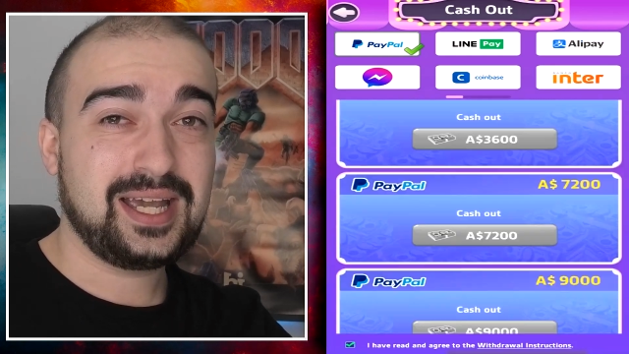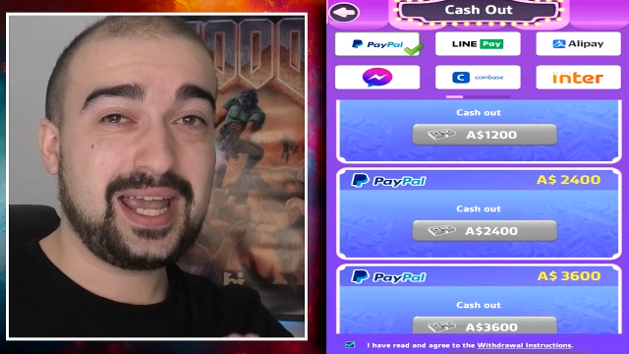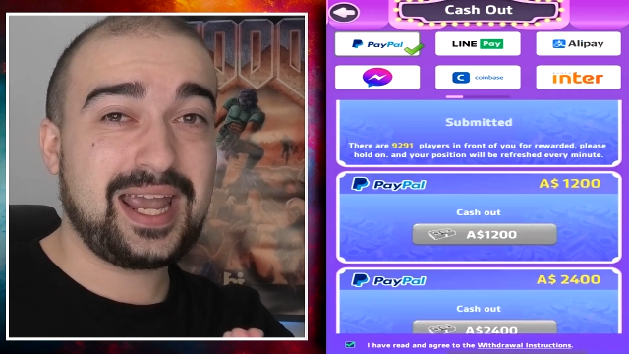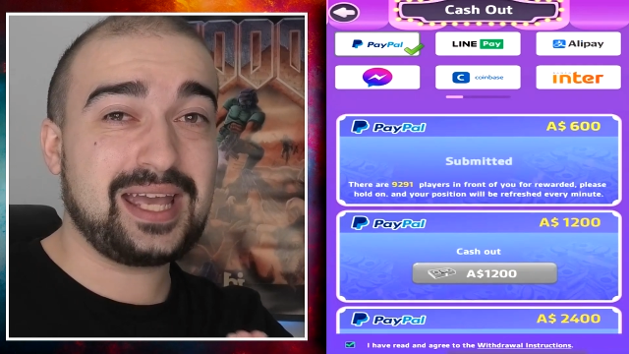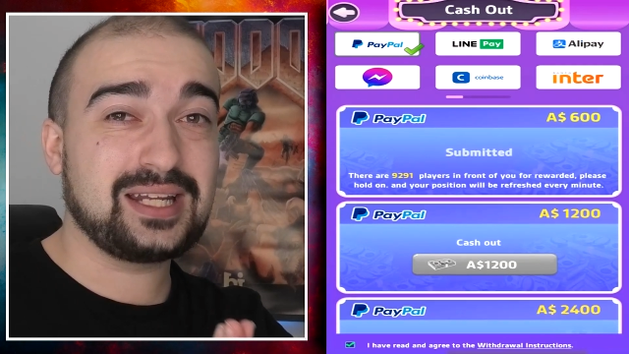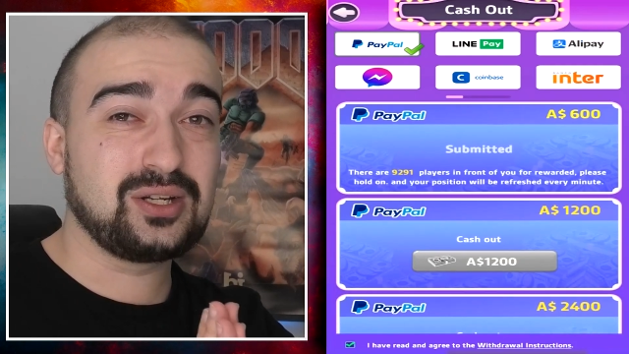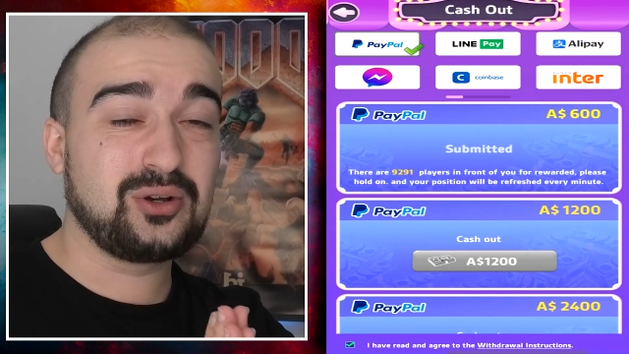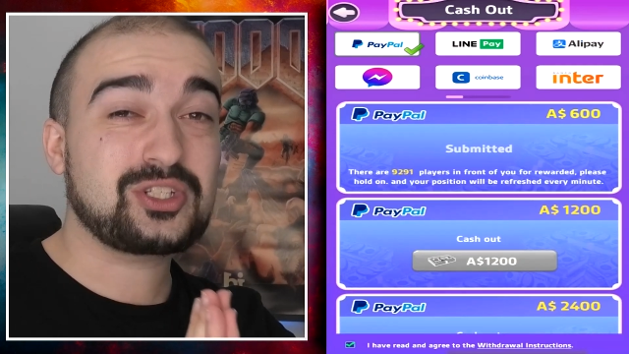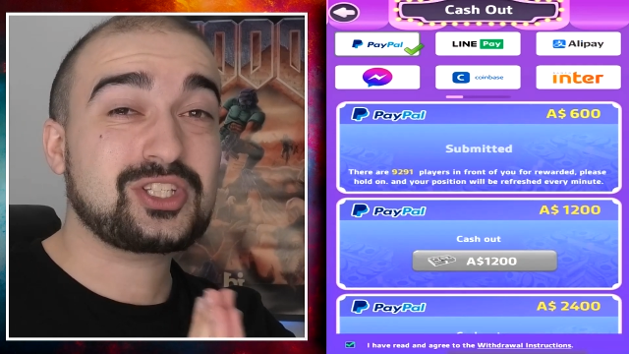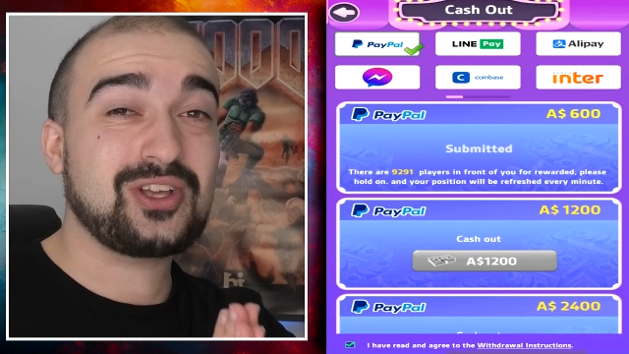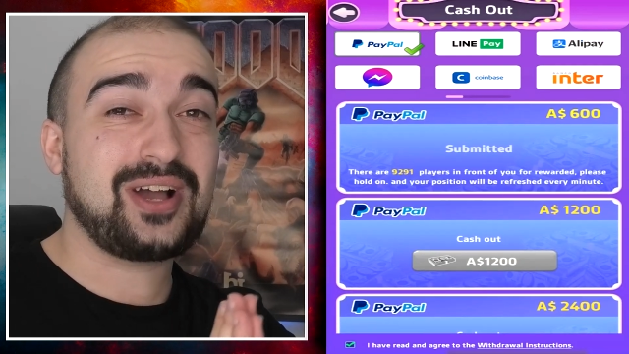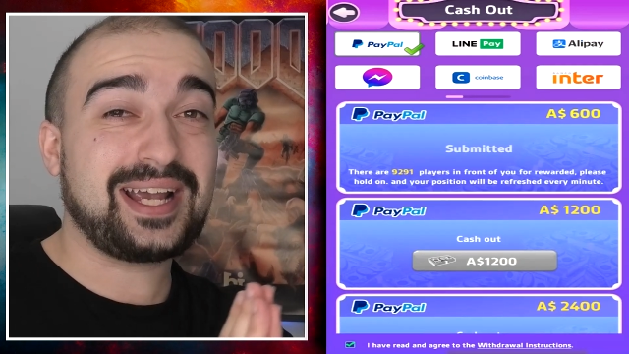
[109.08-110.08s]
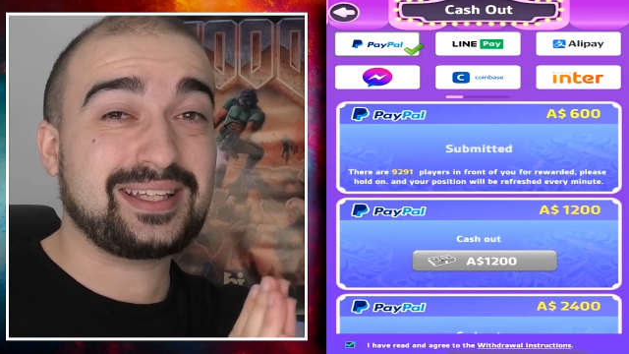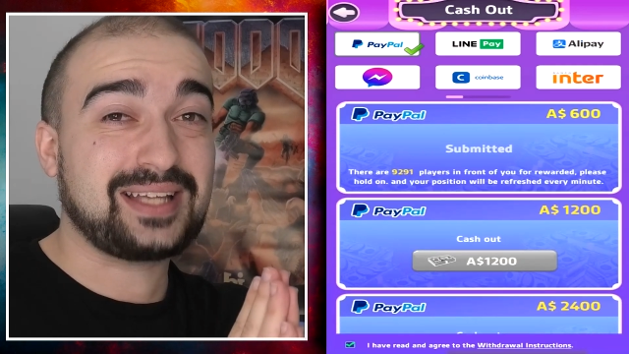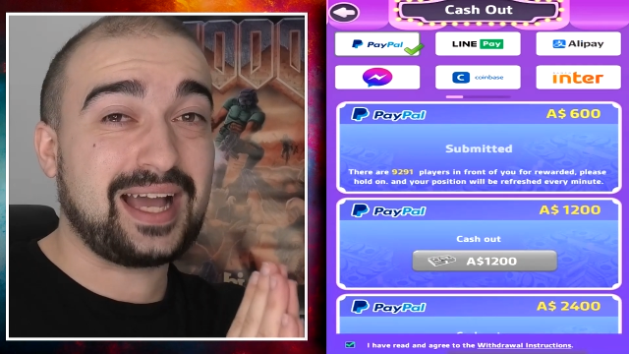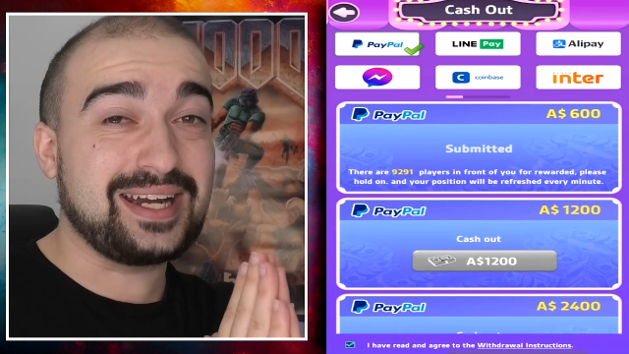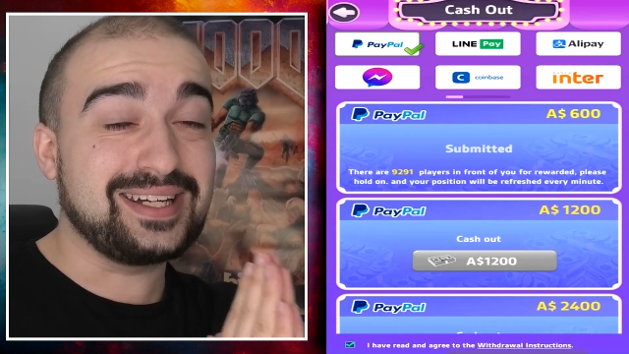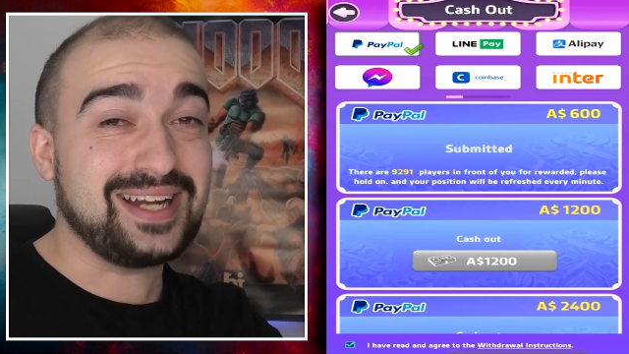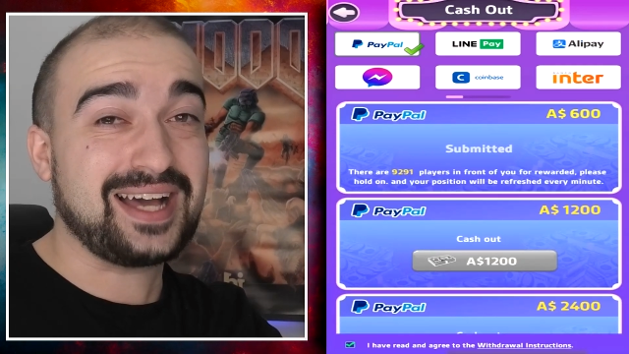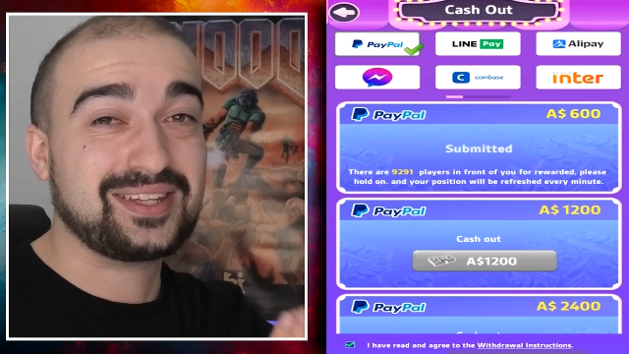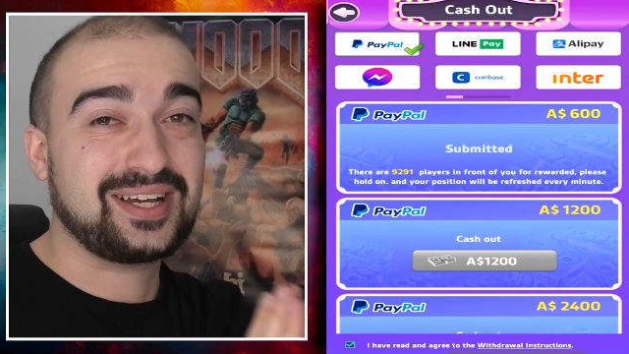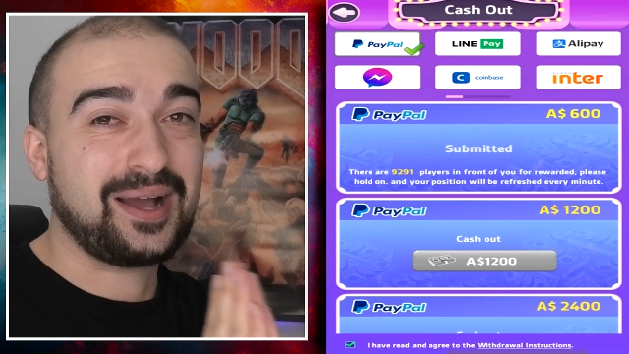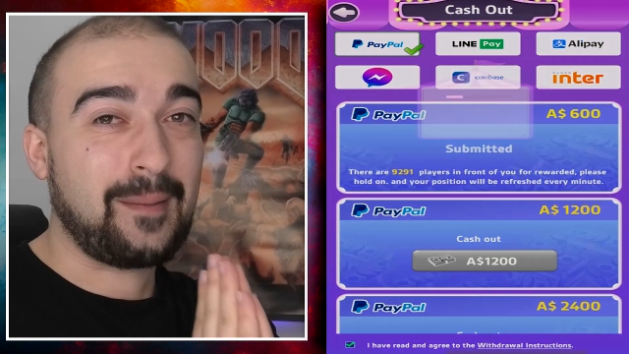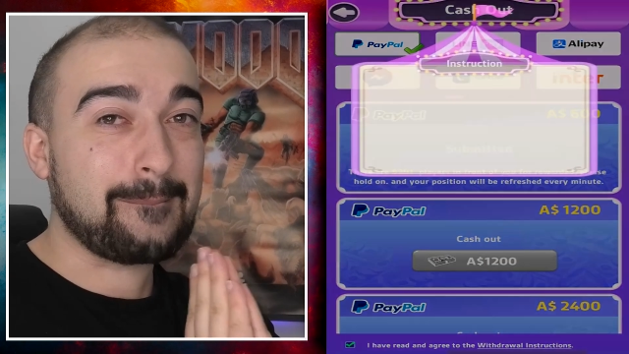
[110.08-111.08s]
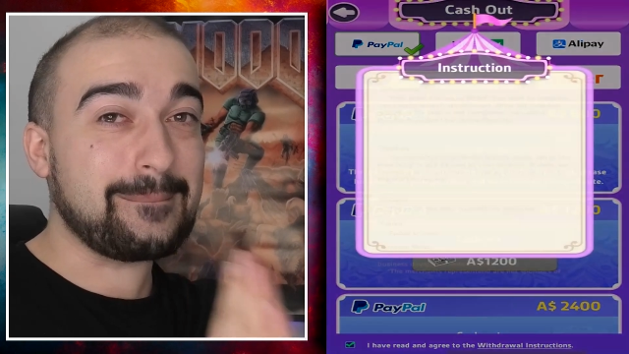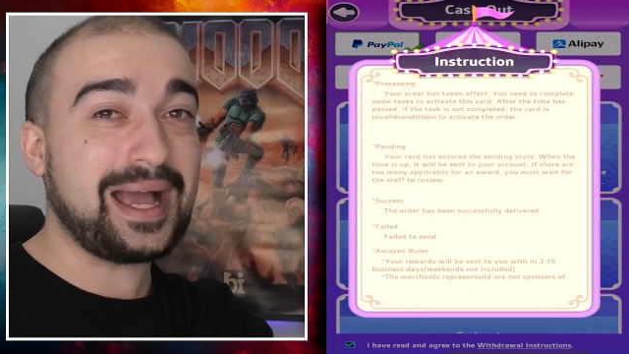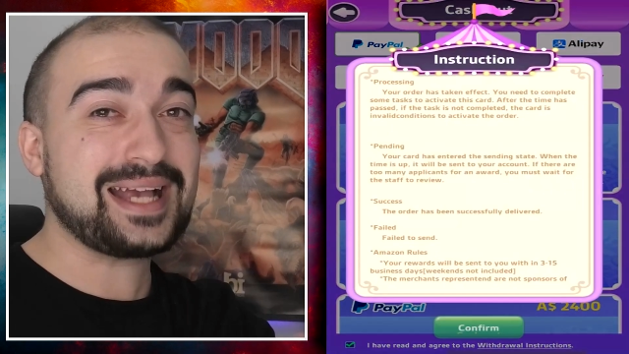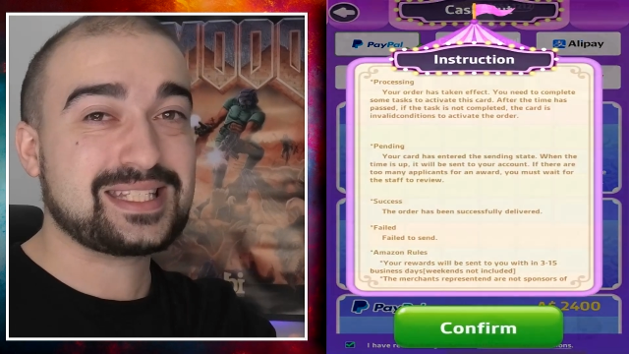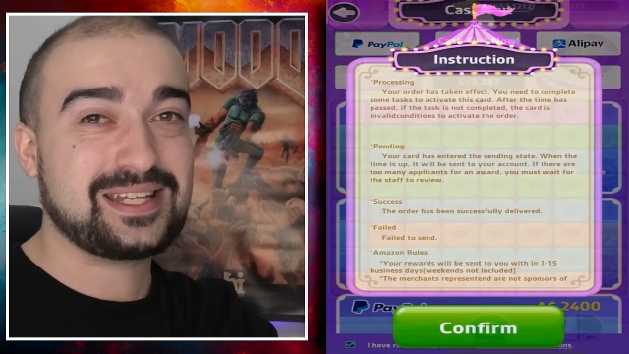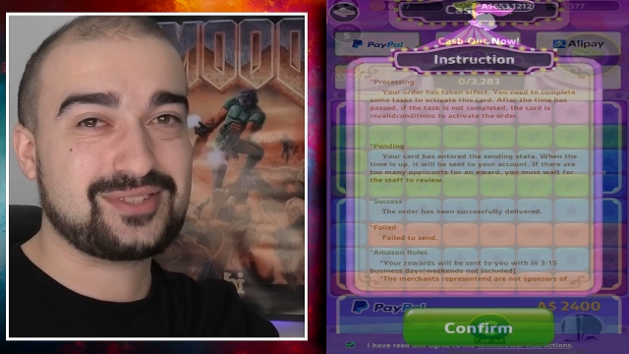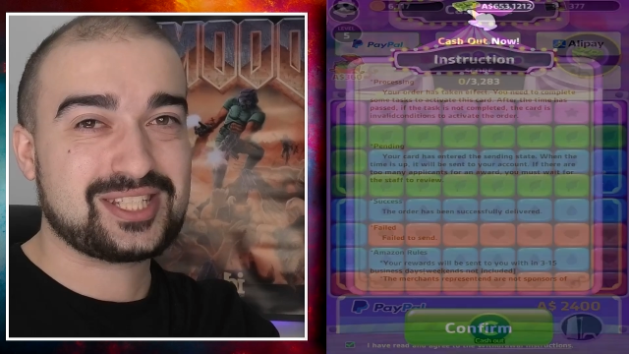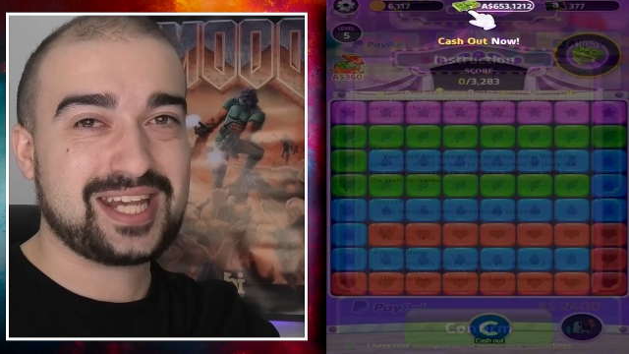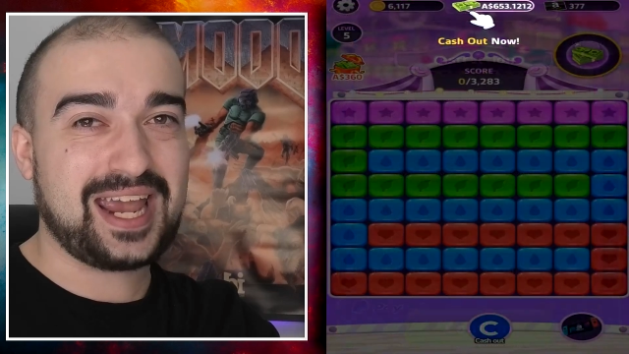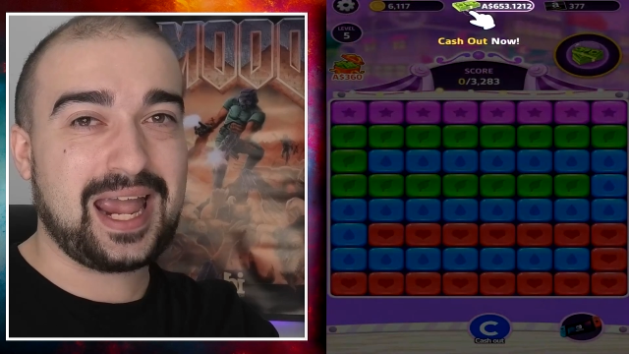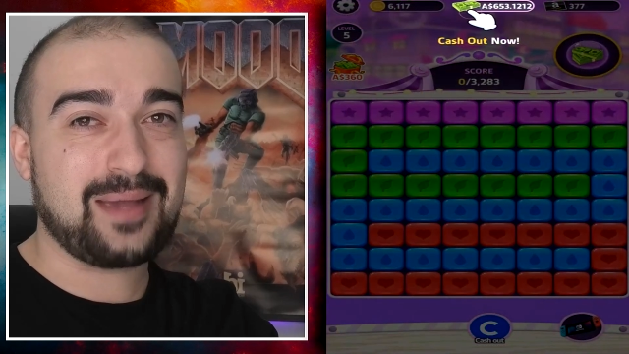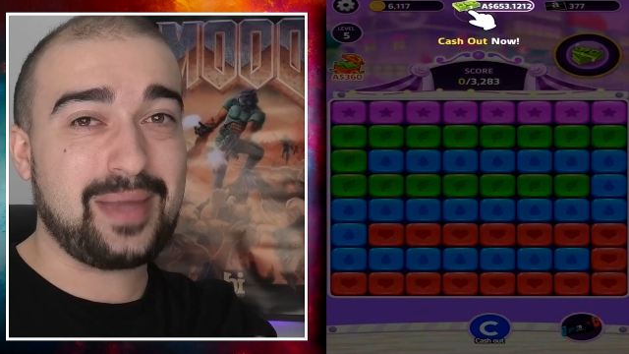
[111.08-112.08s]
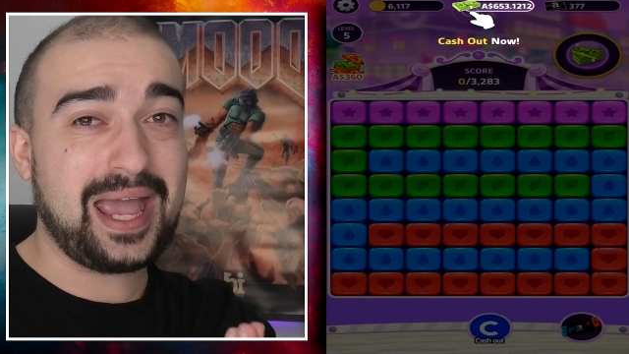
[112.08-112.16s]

It looks like another massive scam,